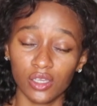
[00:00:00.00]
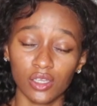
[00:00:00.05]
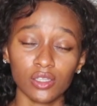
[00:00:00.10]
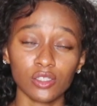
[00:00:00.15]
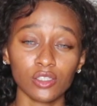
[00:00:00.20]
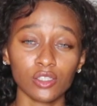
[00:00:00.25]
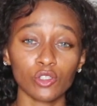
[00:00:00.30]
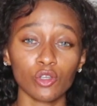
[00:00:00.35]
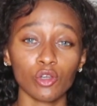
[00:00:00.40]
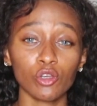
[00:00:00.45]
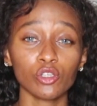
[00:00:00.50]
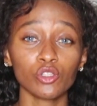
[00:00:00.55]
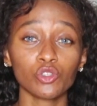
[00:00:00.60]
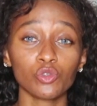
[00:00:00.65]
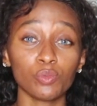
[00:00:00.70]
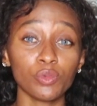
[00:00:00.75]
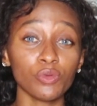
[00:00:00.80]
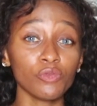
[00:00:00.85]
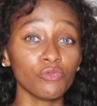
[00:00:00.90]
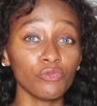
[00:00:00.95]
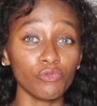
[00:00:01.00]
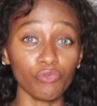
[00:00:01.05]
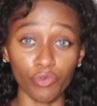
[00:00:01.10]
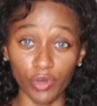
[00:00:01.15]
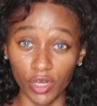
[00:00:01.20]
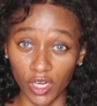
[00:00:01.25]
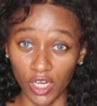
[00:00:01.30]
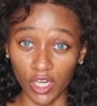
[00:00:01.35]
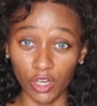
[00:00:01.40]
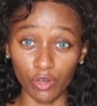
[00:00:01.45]
It's going to be
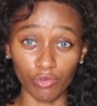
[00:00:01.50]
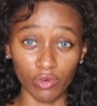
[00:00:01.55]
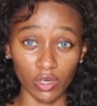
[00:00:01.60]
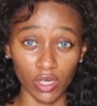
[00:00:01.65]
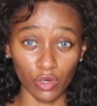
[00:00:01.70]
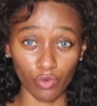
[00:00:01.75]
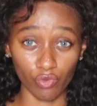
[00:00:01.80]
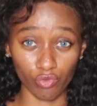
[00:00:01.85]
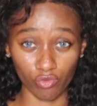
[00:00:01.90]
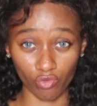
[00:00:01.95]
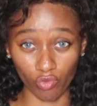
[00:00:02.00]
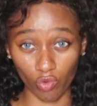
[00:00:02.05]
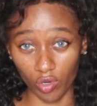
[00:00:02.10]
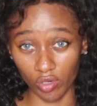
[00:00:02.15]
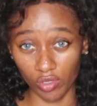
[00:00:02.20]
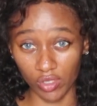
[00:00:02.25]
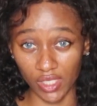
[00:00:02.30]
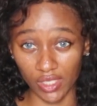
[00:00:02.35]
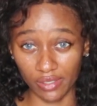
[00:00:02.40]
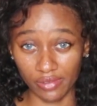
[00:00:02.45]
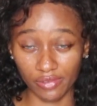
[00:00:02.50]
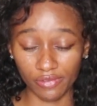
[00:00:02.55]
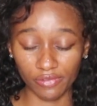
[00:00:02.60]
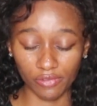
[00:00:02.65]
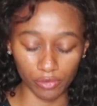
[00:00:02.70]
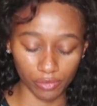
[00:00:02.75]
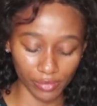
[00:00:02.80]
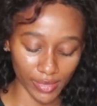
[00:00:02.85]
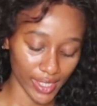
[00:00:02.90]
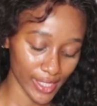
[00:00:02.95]
really, really rewarding
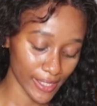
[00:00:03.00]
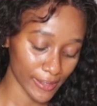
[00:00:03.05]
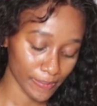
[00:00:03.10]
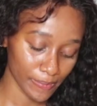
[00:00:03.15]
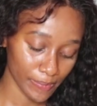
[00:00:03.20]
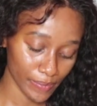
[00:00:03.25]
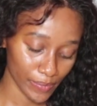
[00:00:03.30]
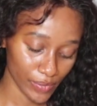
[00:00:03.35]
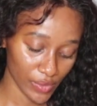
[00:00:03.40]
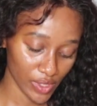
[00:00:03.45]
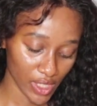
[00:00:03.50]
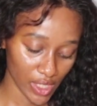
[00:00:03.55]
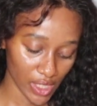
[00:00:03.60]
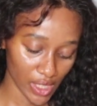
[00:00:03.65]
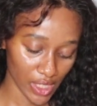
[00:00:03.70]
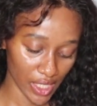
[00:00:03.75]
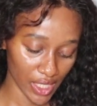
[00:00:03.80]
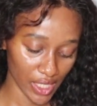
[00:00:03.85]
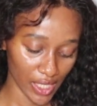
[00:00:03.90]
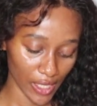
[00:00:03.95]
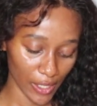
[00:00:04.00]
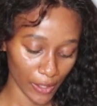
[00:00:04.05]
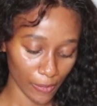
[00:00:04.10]
for me. Then